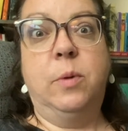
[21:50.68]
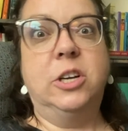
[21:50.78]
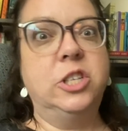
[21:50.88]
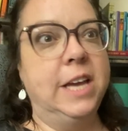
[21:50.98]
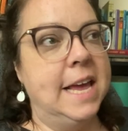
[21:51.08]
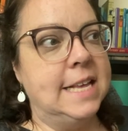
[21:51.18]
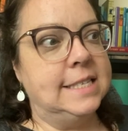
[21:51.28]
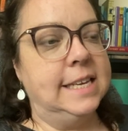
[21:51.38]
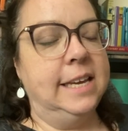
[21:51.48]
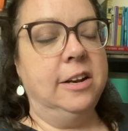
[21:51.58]
where she can't
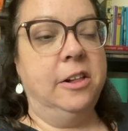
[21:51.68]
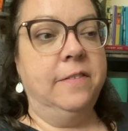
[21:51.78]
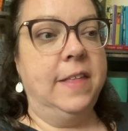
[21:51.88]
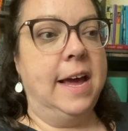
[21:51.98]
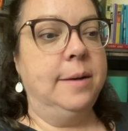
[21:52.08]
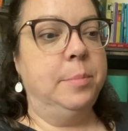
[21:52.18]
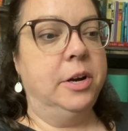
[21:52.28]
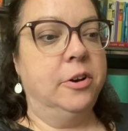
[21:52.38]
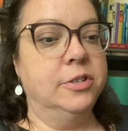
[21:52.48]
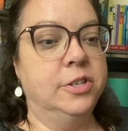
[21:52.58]
sing and all of that.
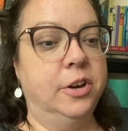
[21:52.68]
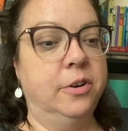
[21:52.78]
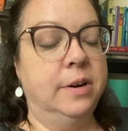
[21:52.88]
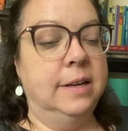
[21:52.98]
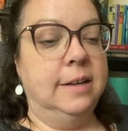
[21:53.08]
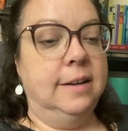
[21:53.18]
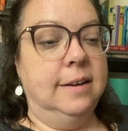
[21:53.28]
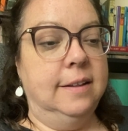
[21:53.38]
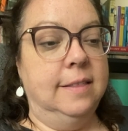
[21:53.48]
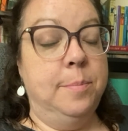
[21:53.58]
But also
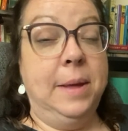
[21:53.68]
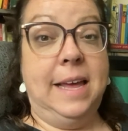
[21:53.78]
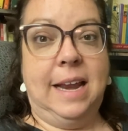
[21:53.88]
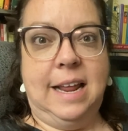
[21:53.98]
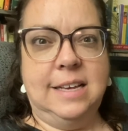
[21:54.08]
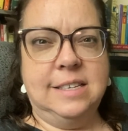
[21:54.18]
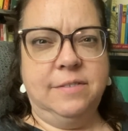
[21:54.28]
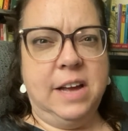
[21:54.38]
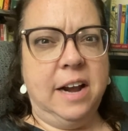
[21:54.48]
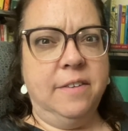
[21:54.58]
the beginnings
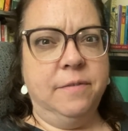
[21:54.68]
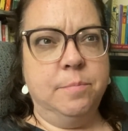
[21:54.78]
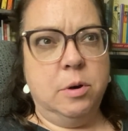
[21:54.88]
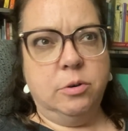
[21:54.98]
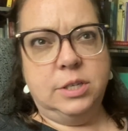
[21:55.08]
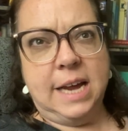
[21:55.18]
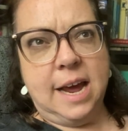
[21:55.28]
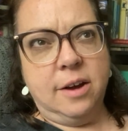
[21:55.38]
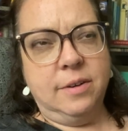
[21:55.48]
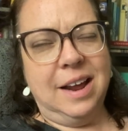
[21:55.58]
of kind of
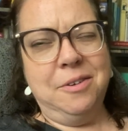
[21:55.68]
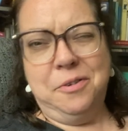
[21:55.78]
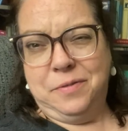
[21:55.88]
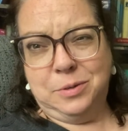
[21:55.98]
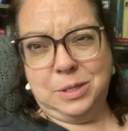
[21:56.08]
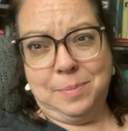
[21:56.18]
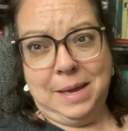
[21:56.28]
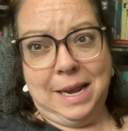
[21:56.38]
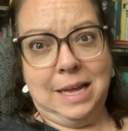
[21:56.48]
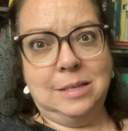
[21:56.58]
Motown. I don't know if it was the
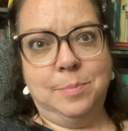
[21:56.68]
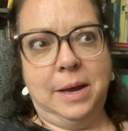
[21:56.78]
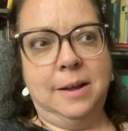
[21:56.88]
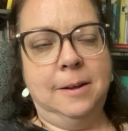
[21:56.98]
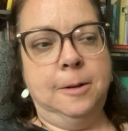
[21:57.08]
beginnings, but